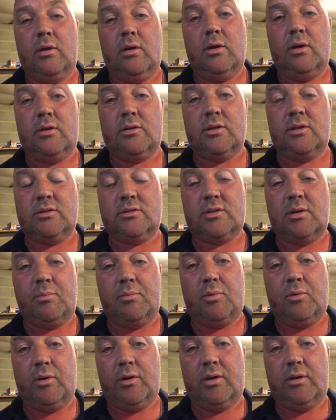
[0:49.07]
at, at some
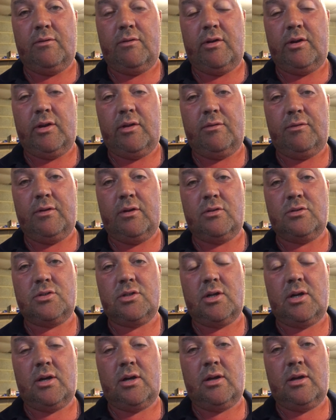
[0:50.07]
point in the very near
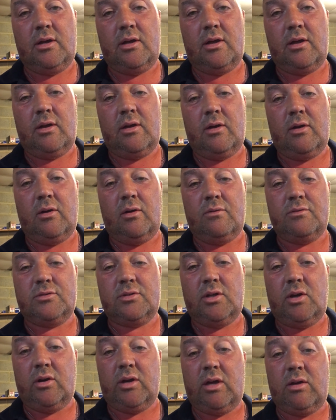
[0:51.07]
future. Uh,
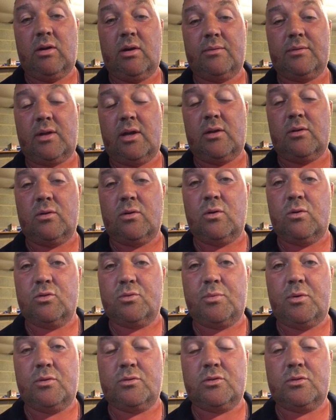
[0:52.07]
obviously, I'll keep you updated on course
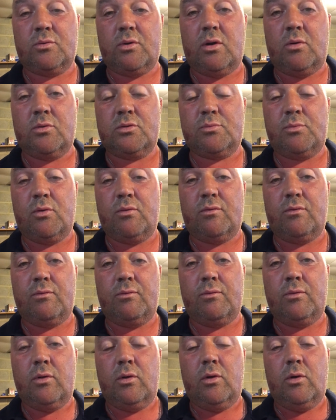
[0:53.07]
sports as well, what's moving,
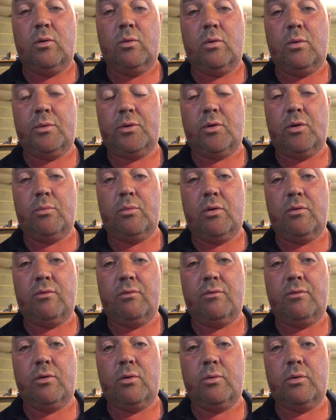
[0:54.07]
what we're doing
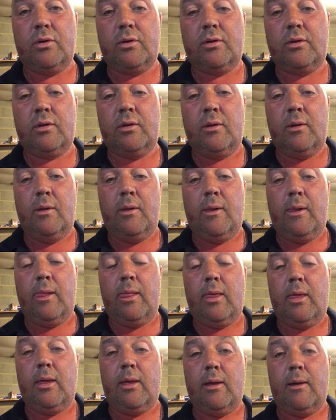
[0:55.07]
moving forward.
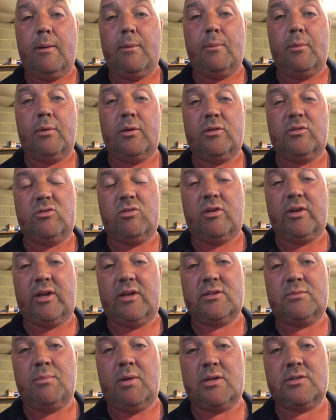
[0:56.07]
Um, we're trying to
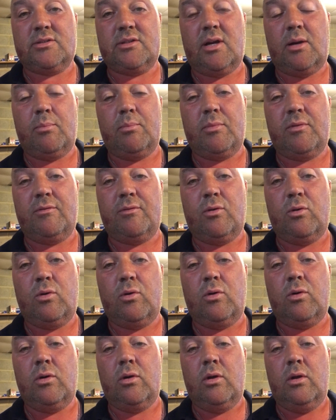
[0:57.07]
get as much done
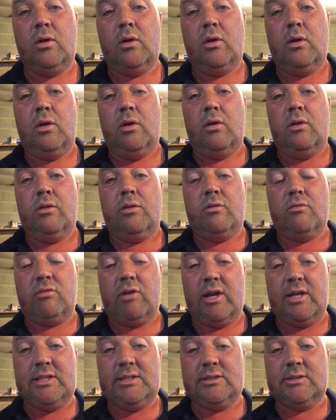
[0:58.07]
before the
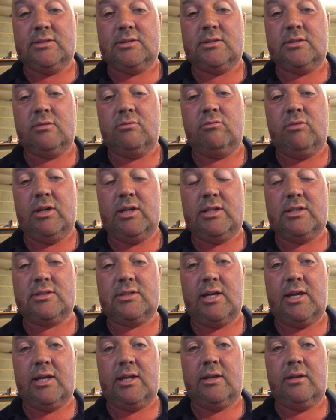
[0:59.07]
rains really
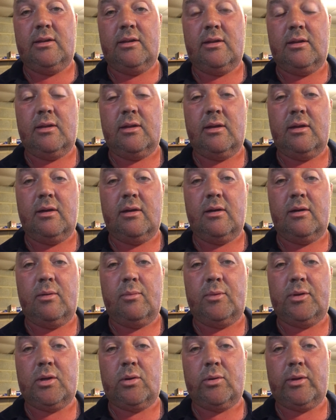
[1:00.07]
set in. Uh,
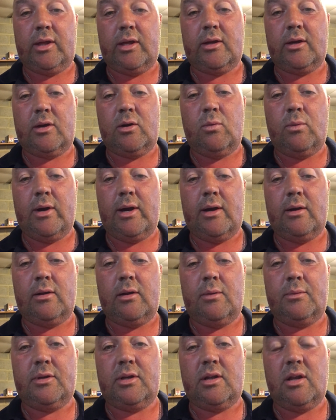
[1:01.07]
we don't want to get caught out
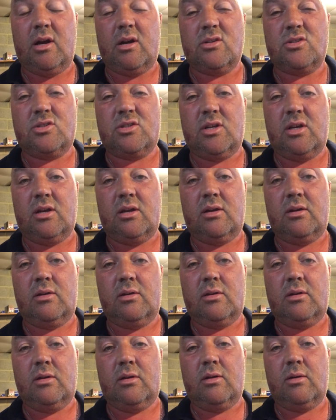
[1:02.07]
like we did last year.
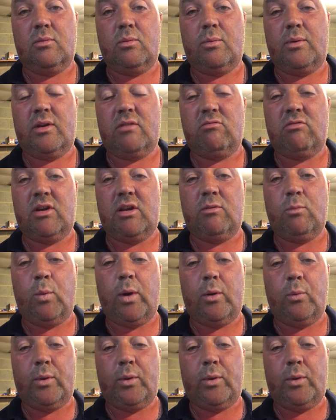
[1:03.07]
Uh, we had a really wet